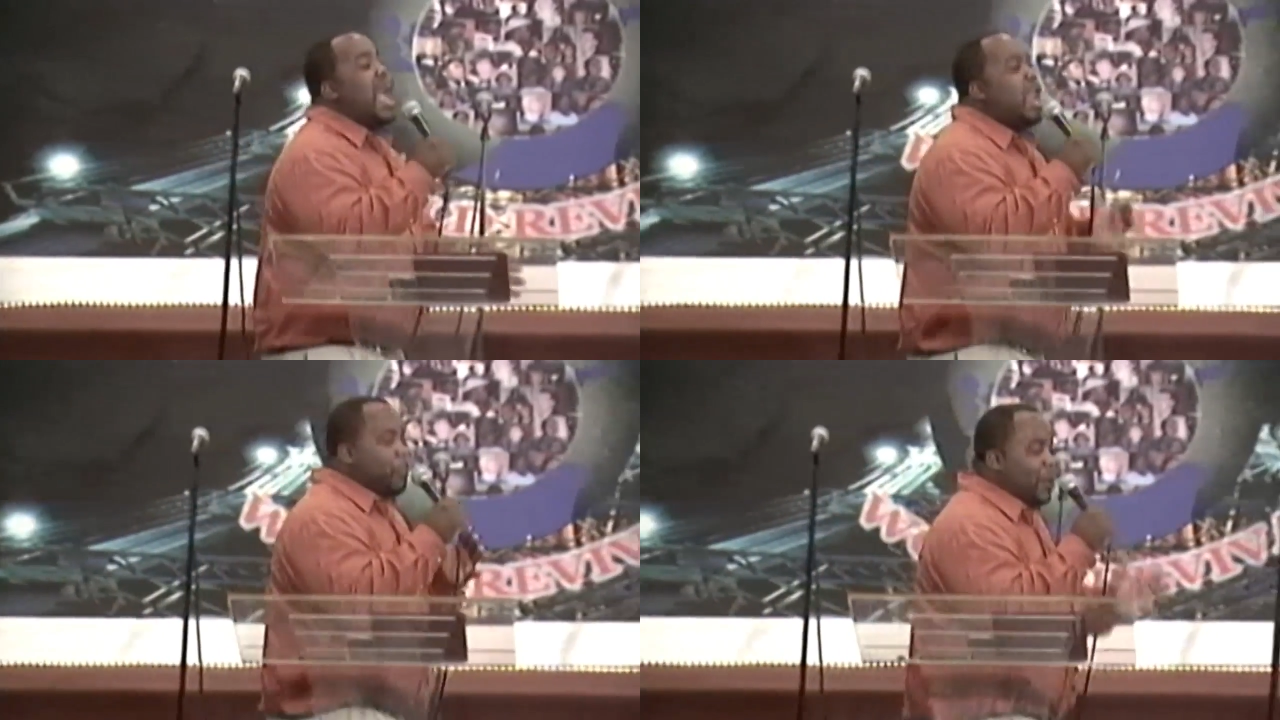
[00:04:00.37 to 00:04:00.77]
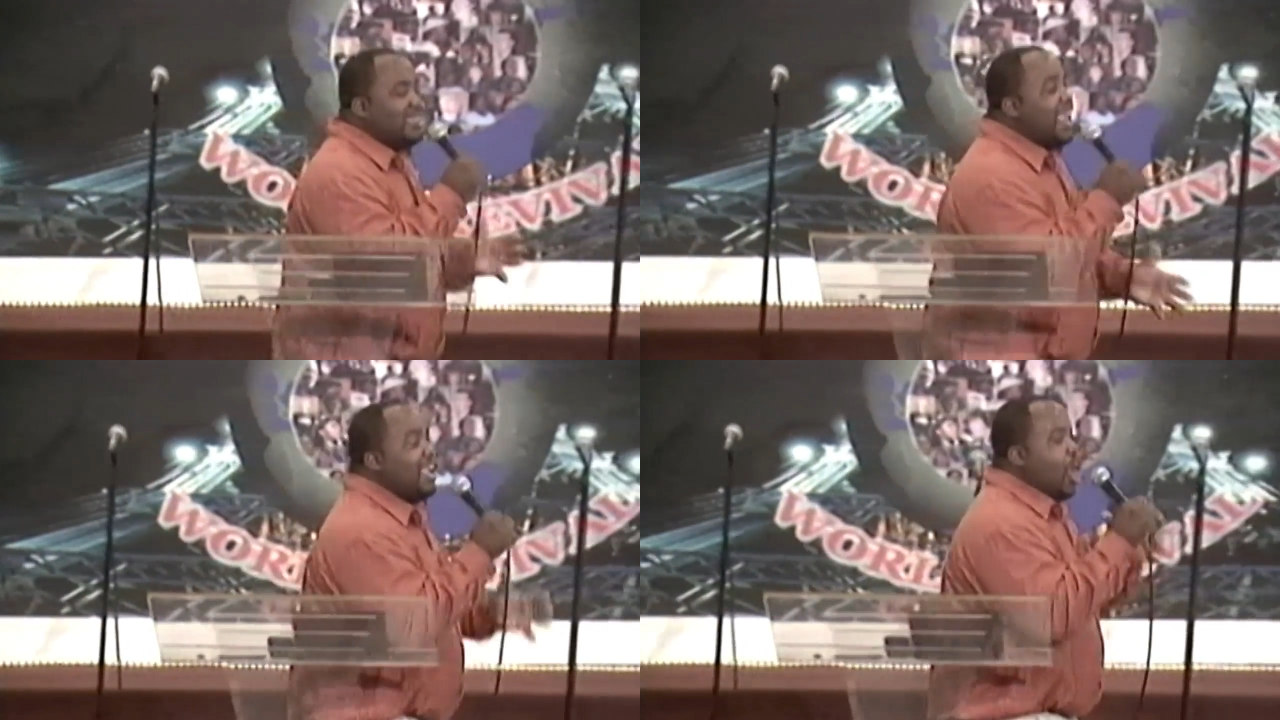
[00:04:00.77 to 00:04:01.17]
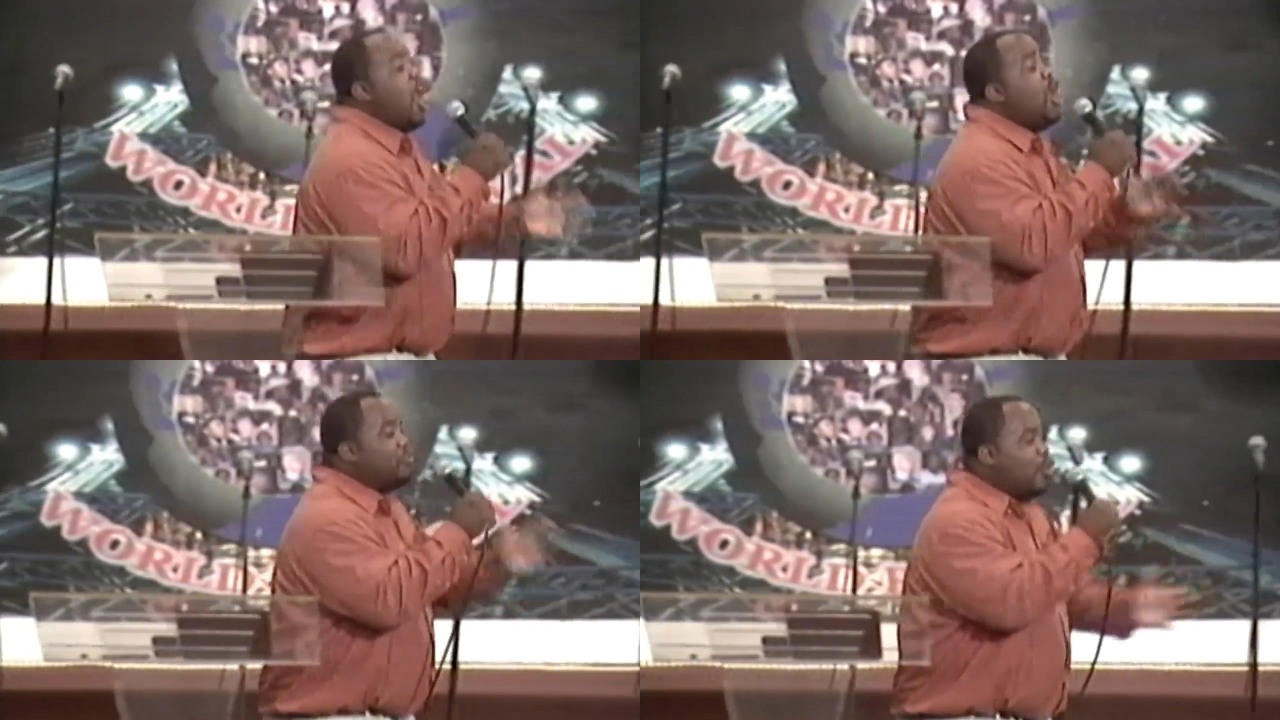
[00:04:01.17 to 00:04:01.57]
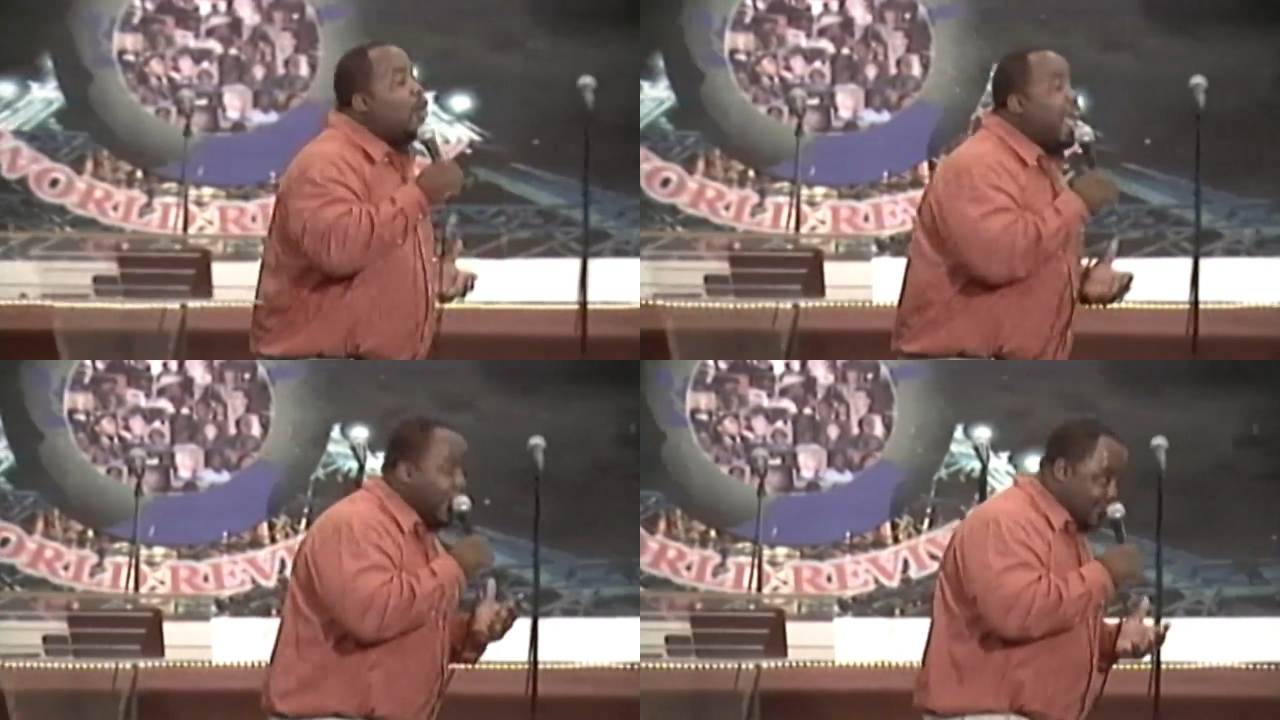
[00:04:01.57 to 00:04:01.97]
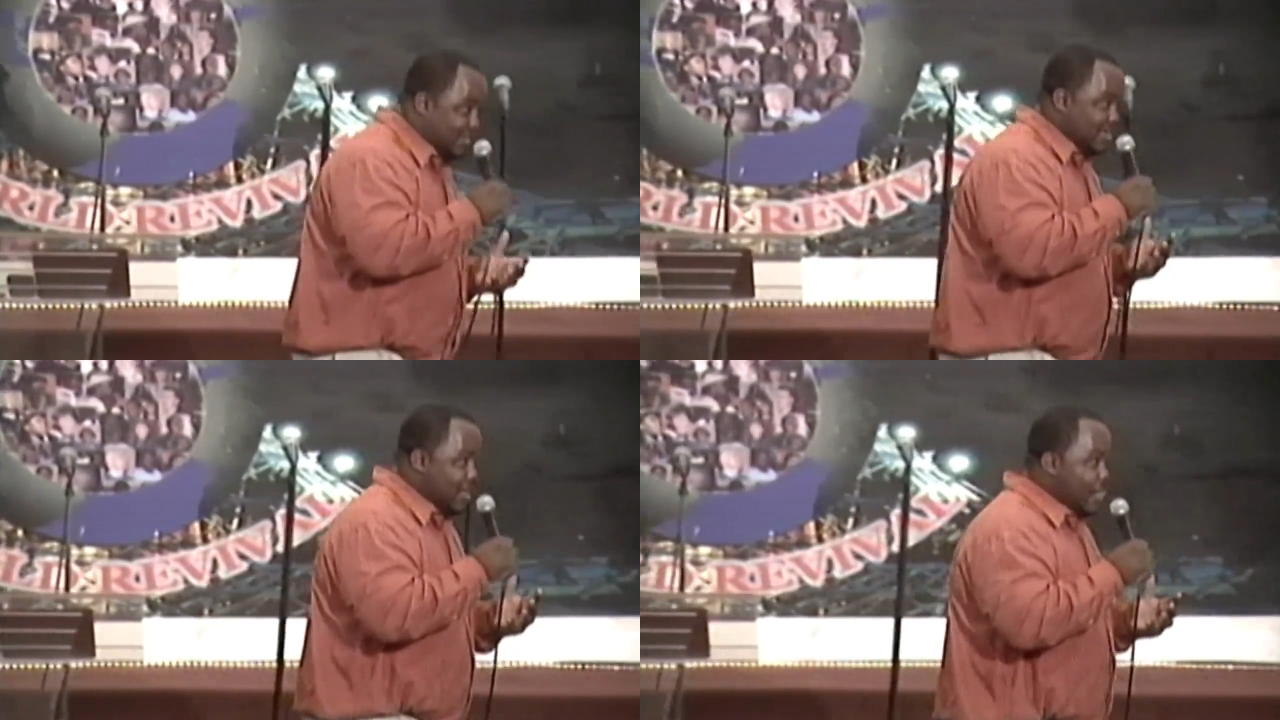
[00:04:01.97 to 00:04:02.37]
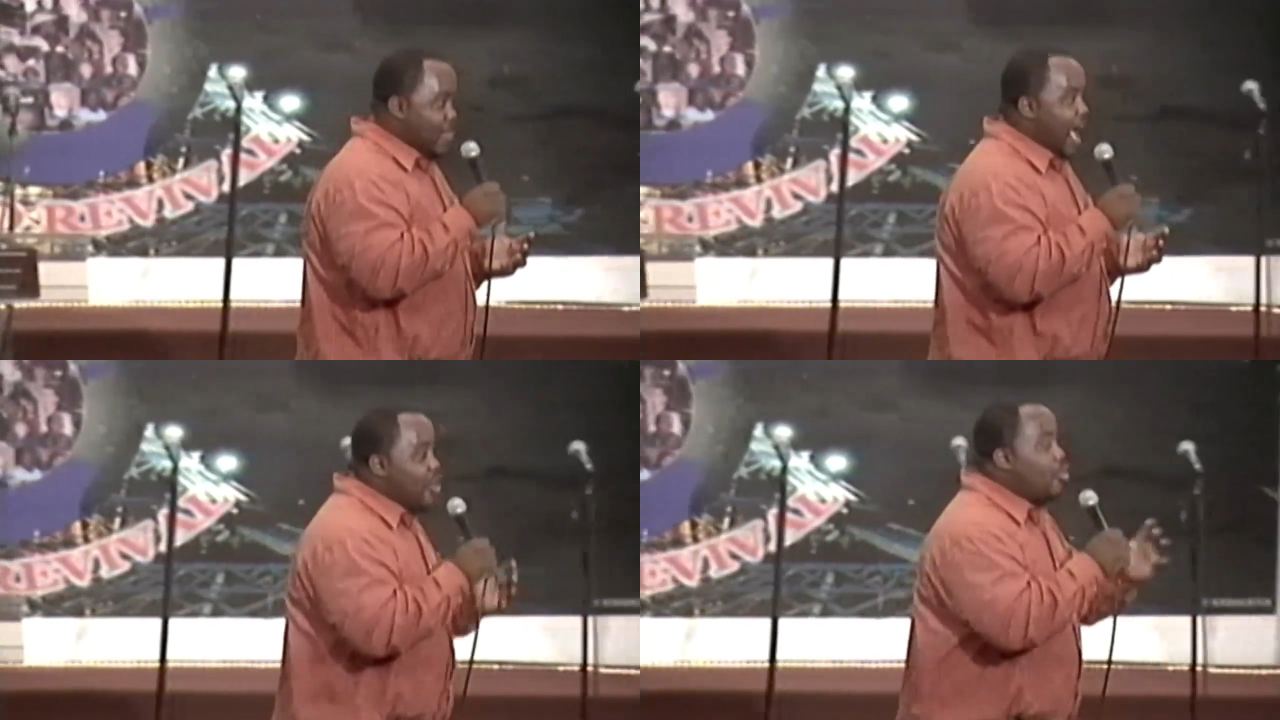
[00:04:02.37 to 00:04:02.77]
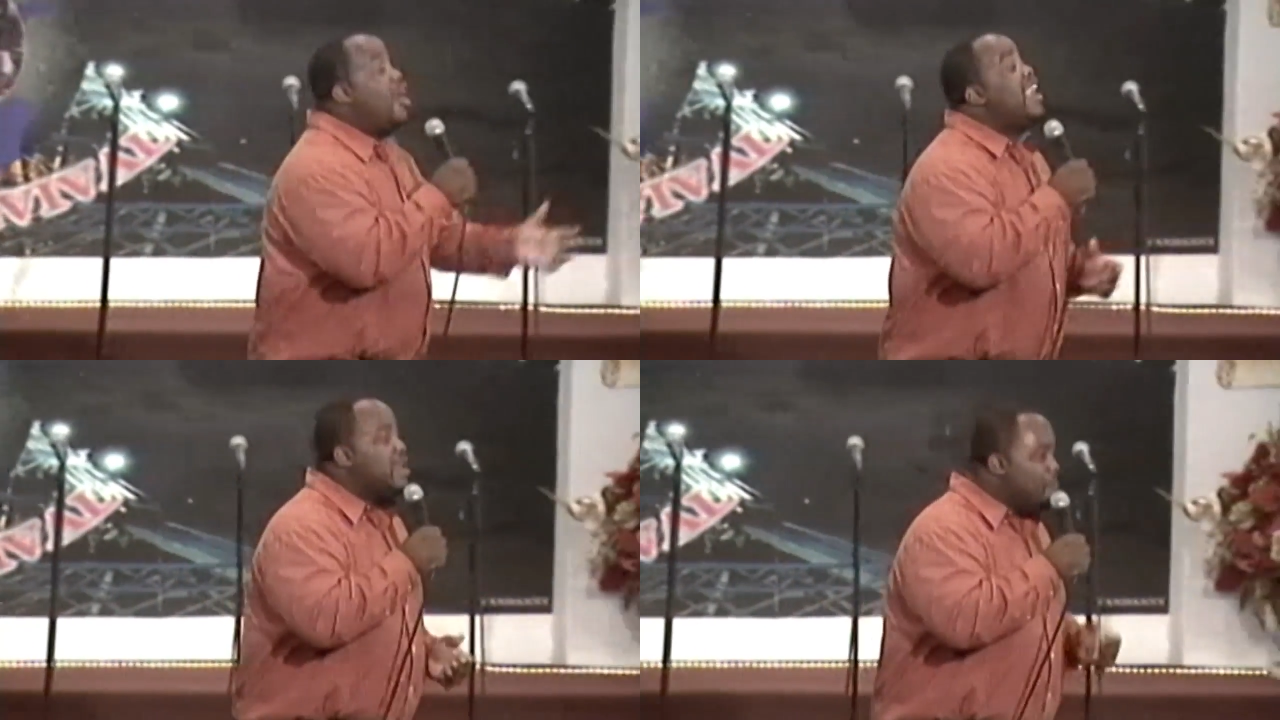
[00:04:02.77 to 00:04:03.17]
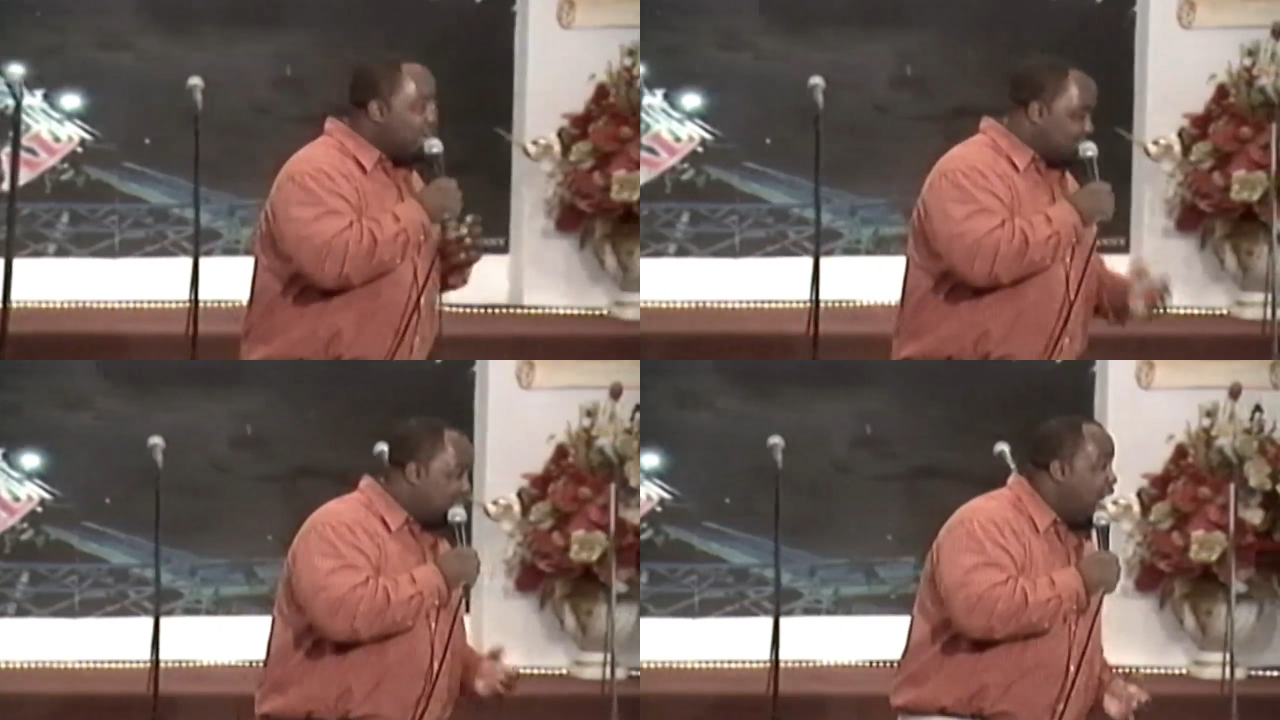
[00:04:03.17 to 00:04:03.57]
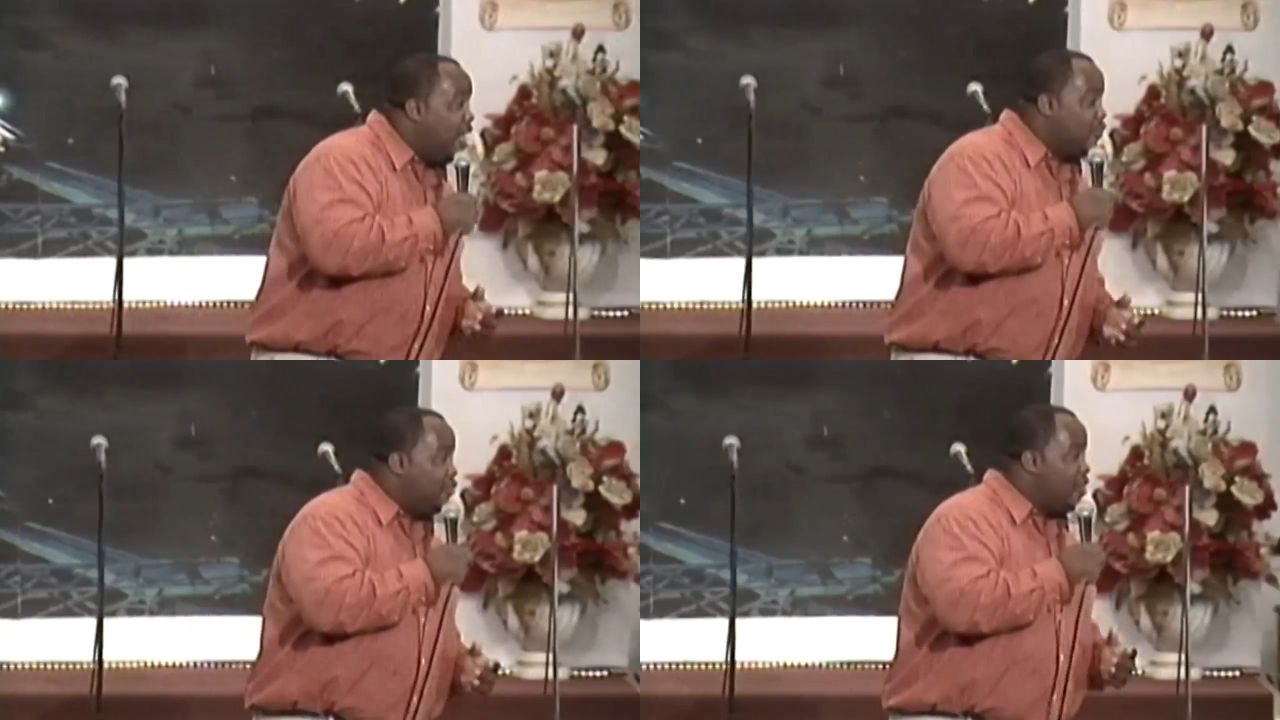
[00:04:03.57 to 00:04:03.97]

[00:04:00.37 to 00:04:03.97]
how to predict earthquakes. I read it myself.